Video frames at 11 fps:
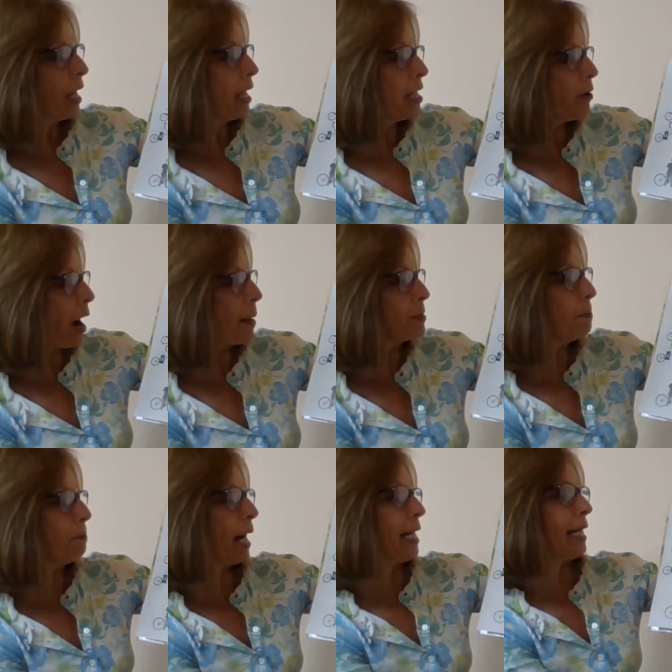He grabs a
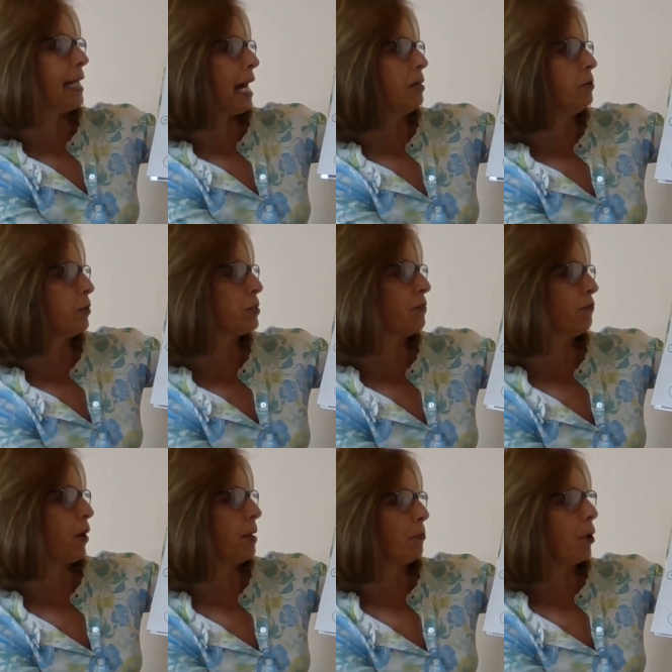bike and unhooks the
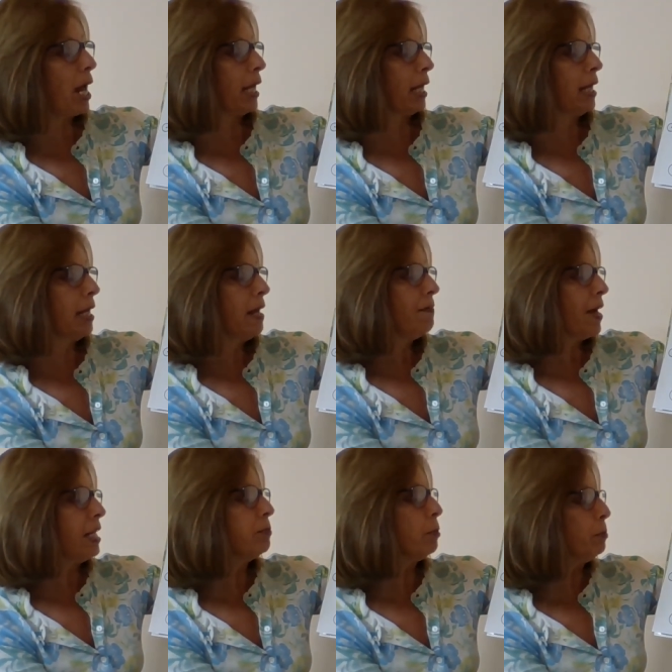front brake.
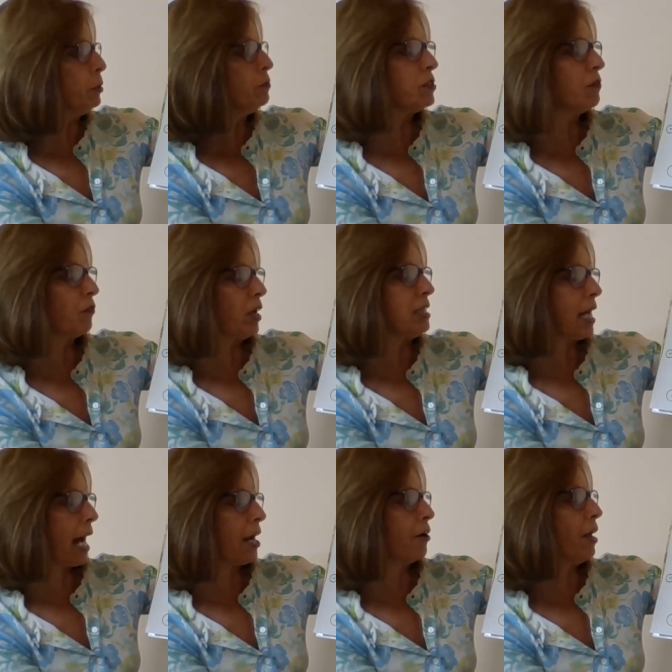Then he removes the front
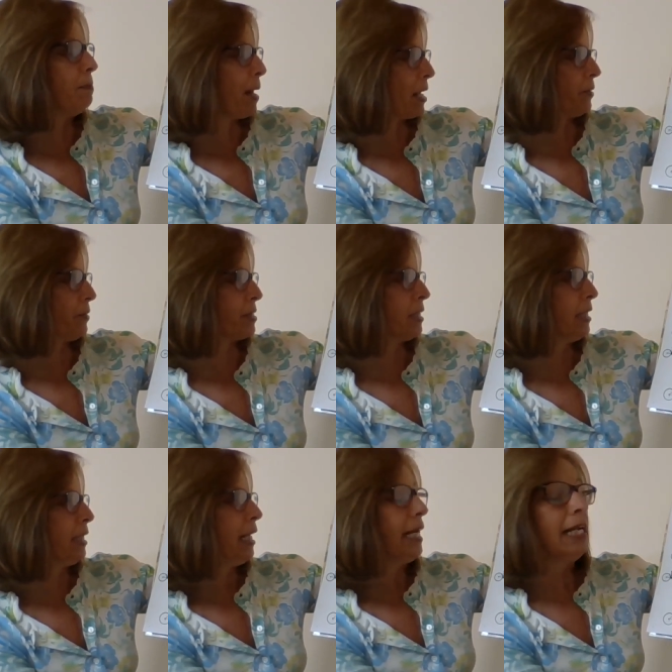tire and pedals.
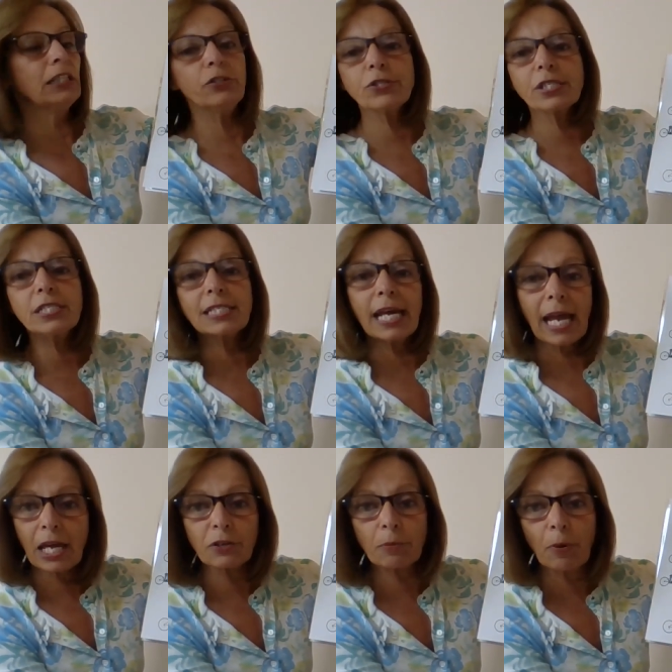He loosens the
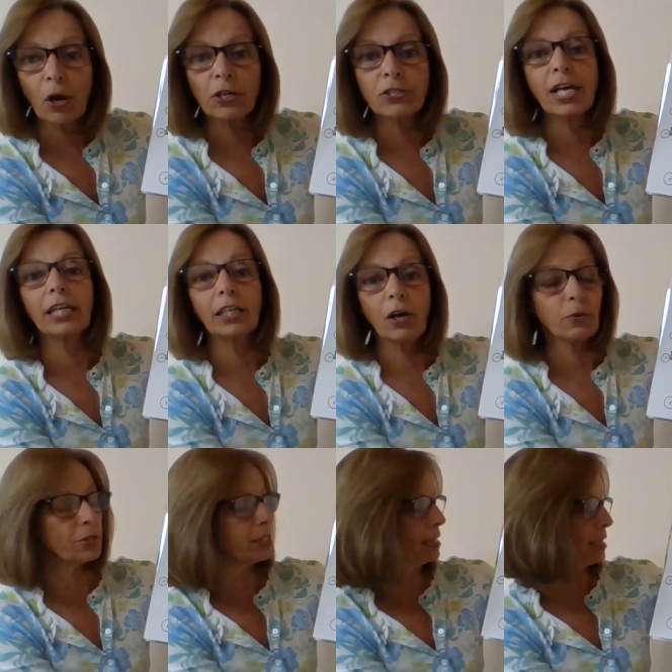handlebars and
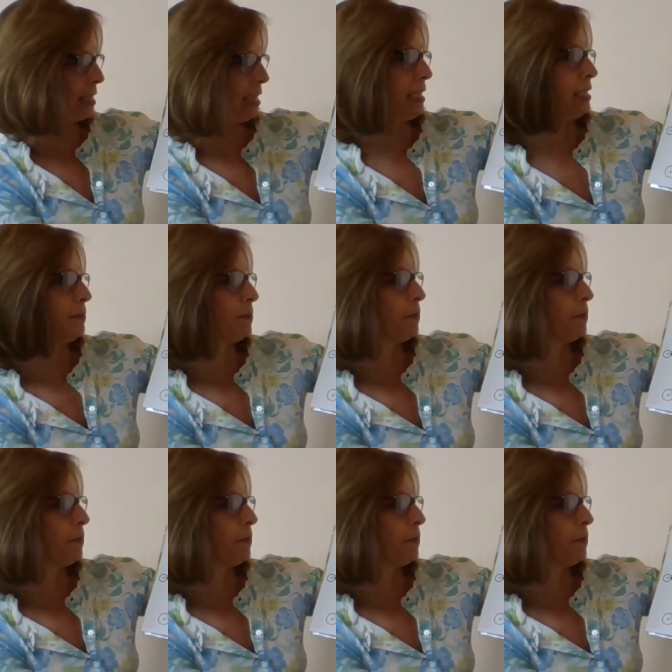lowers the seat.